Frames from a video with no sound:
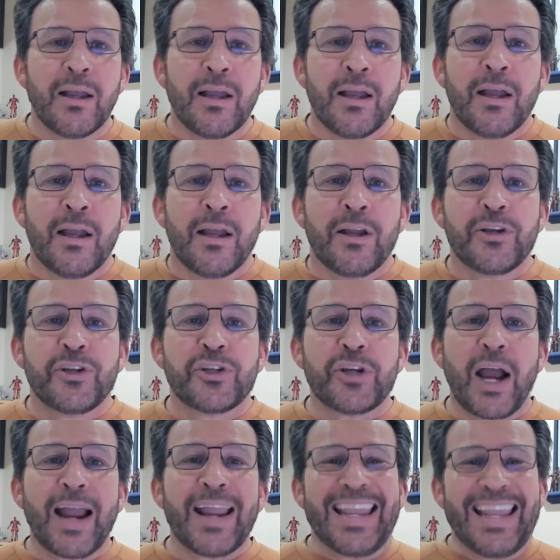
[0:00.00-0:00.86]

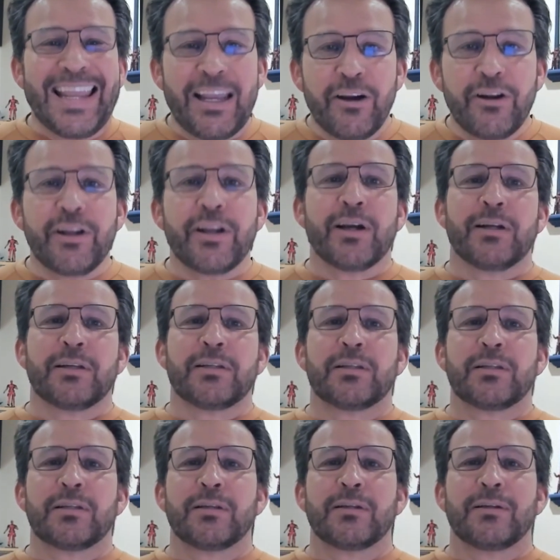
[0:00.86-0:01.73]
Shai
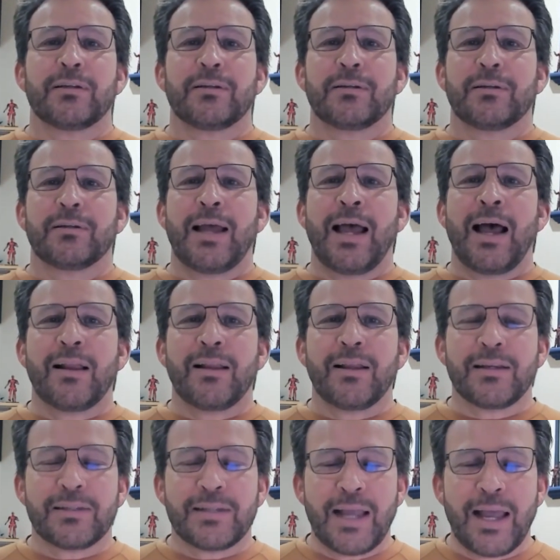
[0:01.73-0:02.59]
Gilgeous,
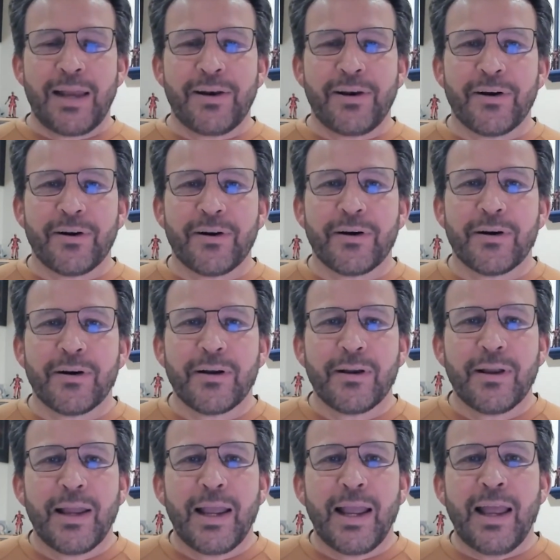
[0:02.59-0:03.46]
Alexander
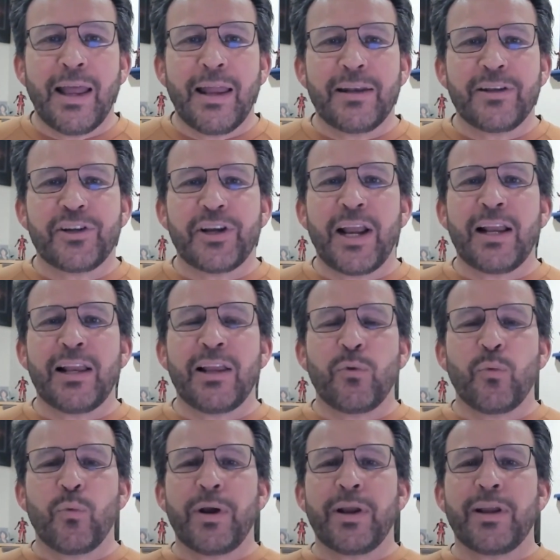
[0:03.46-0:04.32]
and Jalen
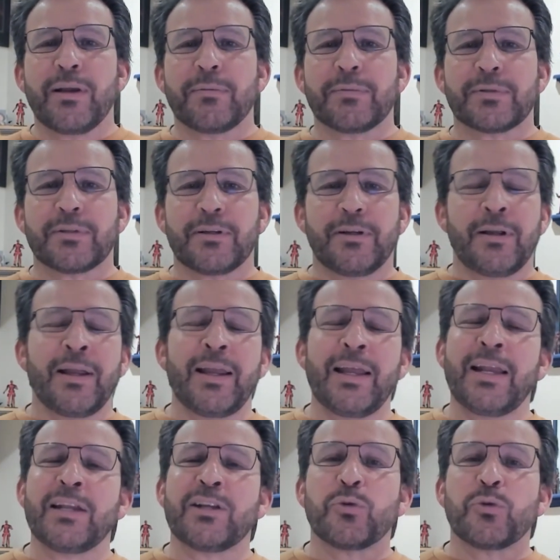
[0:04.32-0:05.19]
Williams.
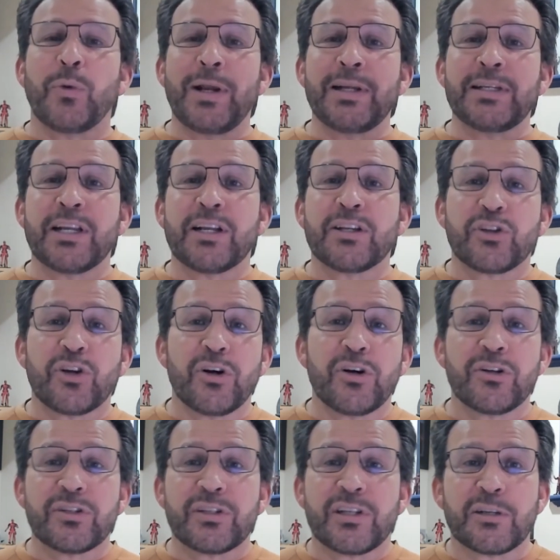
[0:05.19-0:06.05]
And it's raising
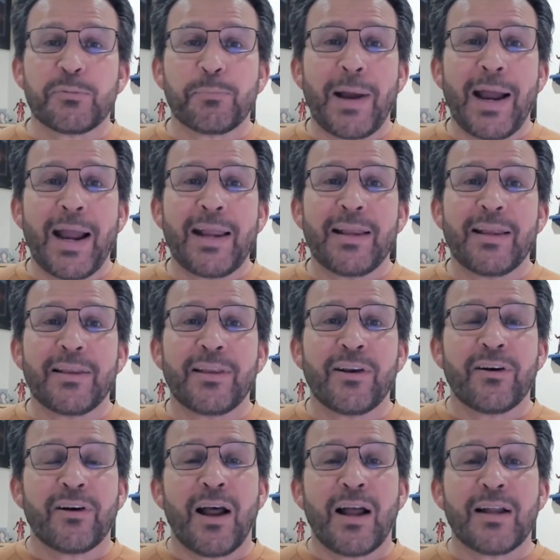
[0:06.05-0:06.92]
concerns despite
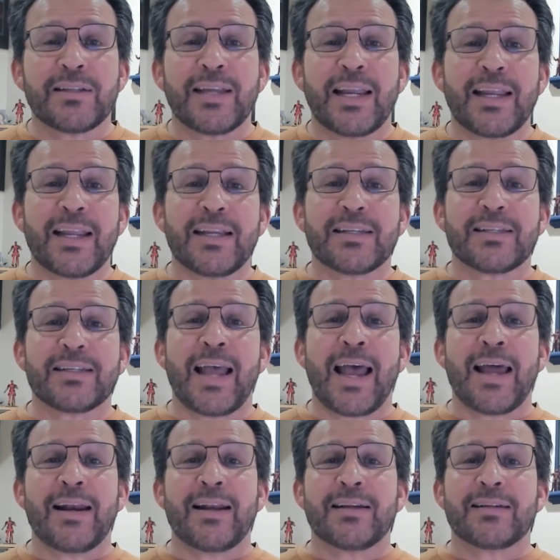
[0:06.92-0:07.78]
their non-tanking
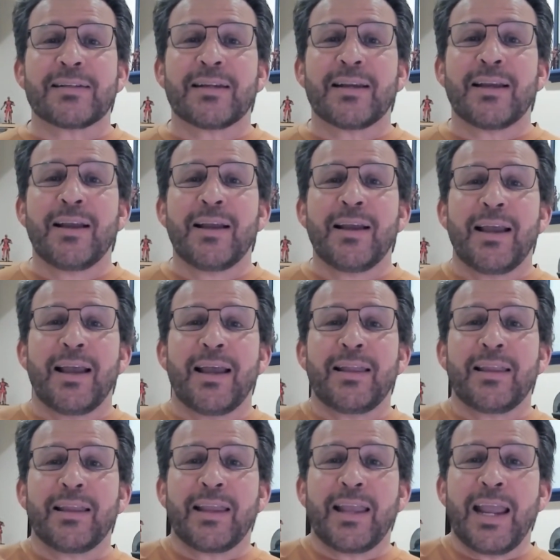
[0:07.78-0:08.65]
status
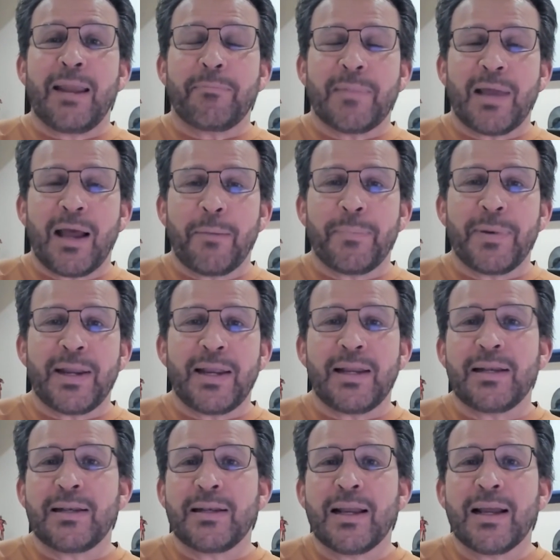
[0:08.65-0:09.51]
and the game not
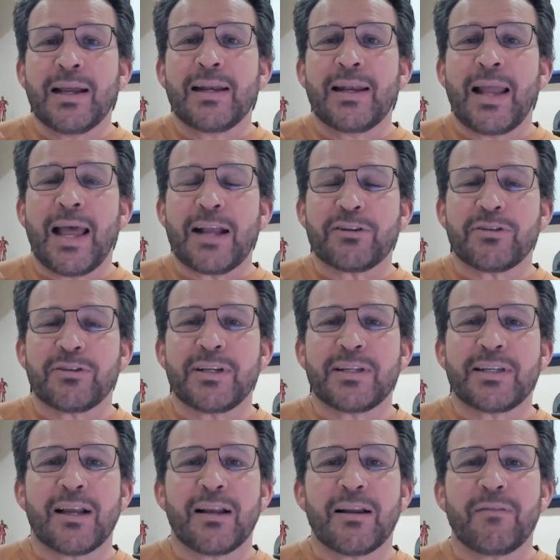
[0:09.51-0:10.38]
being nationally
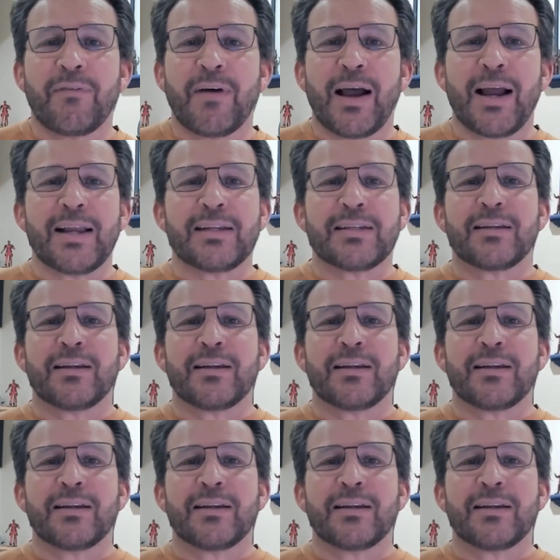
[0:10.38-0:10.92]
televised.